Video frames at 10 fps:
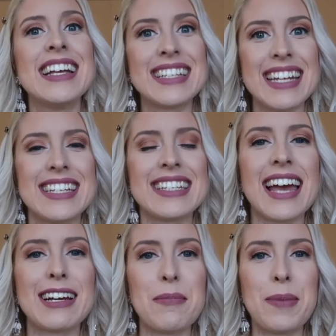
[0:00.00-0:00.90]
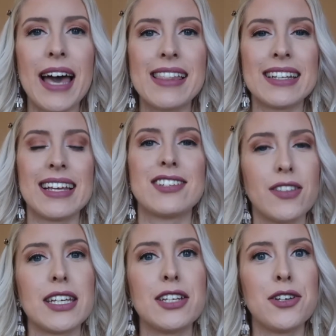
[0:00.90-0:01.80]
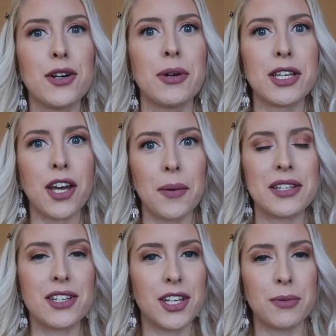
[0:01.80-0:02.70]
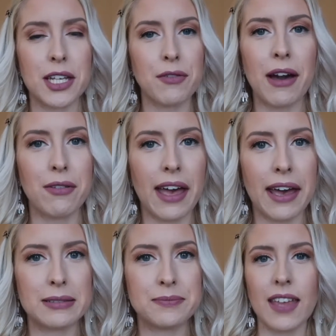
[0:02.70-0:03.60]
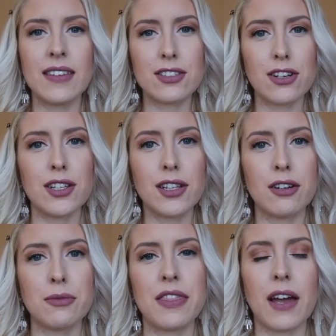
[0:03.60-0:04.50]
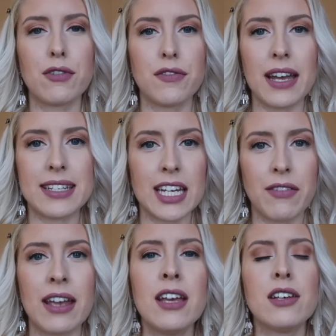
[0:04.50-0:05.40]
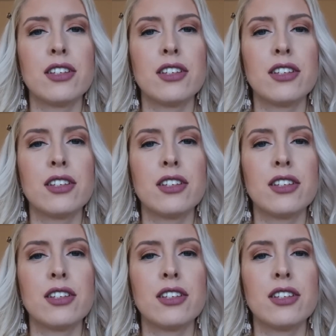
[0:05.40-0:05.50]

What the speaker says: You need to start compiling a list so that you know what you're going to do while you're out there. And this goes along with that rough itinerary.